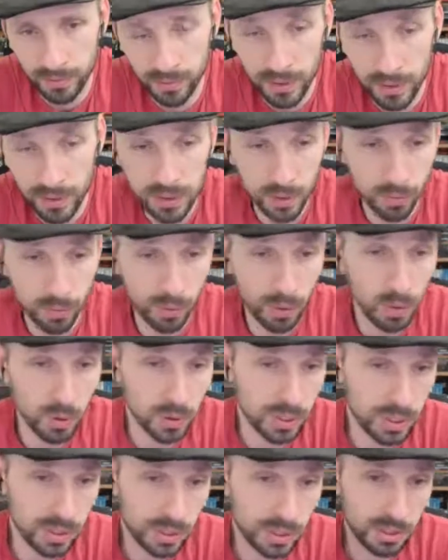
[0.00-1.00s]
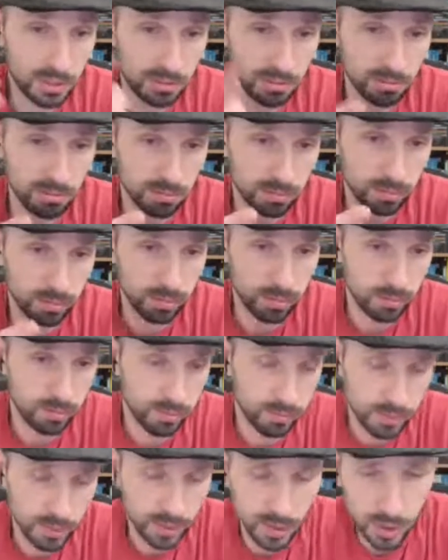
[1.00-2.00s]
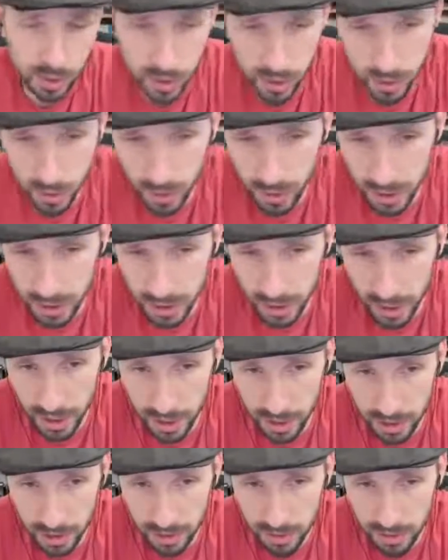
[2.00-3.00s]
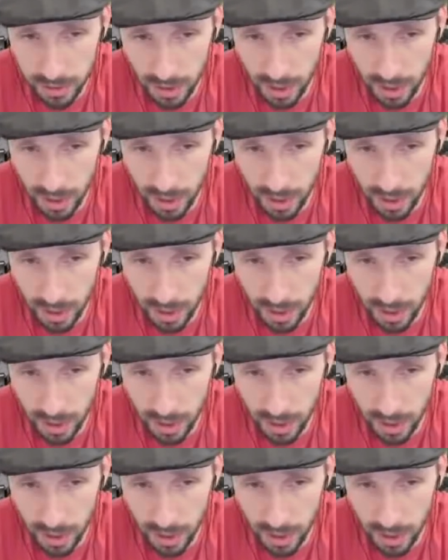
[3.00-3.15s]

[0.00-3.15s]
So, folks, tune in later.